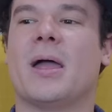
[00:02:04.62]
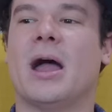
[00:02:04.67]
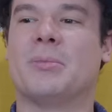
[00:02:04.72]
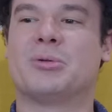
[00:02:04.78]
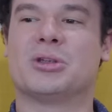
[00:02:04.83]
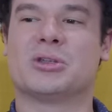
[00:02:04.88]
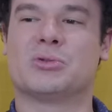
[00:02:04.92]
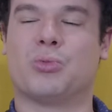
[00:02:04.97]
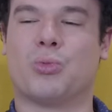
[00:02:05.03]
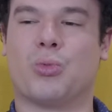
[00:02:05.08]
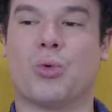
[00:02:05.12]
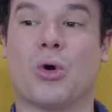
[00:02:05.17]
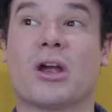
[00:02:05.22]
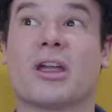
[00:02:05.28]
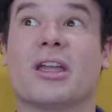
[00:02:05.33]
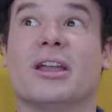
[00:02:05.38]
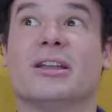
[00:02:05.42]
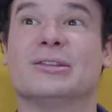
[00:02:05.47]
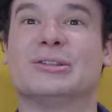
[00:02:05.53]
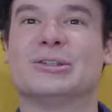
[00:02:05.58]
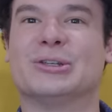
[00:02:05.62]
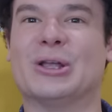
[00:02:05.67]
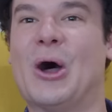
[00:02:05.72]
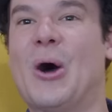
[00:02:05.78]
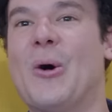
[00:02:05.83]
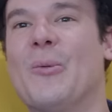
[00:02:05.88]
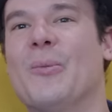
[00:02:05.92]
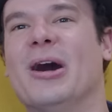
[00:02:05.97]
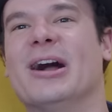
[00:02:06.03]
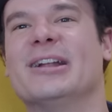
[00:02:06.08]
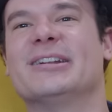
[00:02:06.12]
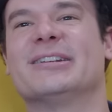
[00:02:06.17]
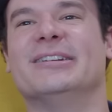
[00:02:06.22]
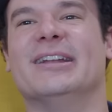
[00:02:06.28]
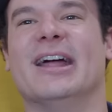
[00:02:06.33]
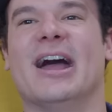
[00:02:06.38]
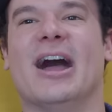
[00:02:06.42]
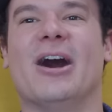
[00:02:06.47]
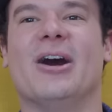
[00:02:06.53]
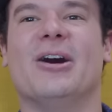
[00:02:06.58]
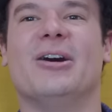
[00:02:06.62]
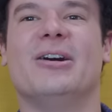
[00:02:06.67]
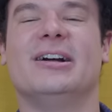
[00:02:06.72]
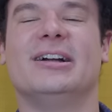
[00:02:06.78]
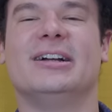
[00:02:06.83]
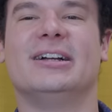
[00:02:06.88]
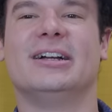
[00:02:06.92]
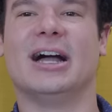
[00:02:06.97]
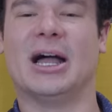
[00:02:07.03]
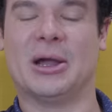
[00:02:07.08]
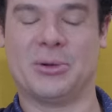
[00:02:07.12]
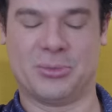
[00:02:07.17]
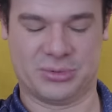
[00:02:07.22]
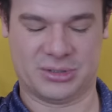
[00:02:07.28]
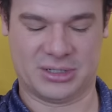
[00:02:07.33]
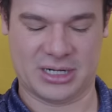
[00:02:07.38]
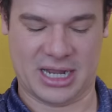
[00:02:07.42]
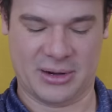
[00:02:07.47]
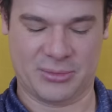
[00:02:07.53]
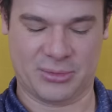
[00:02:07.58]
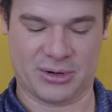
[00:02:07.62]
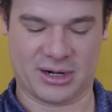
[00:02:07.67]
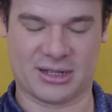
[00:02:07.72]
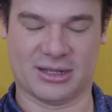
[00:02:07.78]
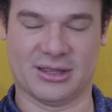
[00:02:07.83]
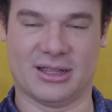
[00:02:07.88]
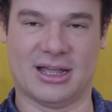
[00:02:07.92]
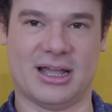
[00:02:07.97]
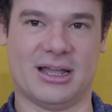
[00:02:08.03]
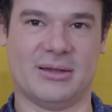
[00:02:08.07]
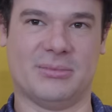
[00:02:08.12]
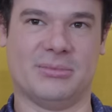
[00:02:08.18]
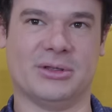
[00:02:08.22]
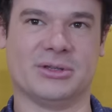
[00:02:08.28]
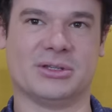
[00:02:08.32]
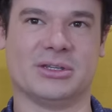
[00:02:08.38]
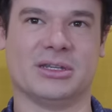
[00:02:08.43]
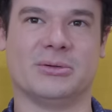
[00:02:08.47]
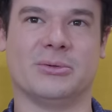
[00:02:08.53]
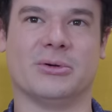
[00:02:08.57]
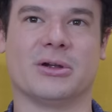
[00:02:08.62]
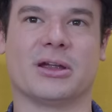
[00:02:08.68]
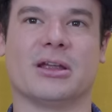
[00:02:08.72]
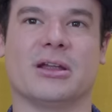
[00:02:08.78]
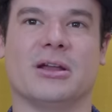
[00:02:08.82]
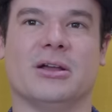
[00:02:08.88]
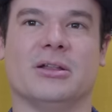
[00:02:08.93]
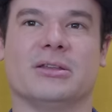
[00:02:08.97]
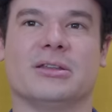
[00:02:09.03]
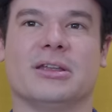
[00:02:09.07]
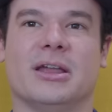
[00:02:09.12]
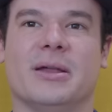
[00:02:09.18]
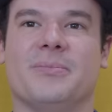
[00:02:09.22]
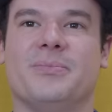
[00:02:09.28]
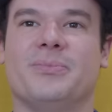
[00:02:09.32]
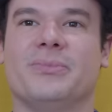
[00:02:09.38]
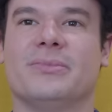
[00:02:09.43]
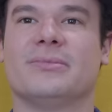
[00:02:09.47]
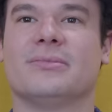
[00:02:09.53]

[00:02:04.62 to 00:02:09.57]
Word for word: I'm just working so much now. I work a lot, mostly working all the time.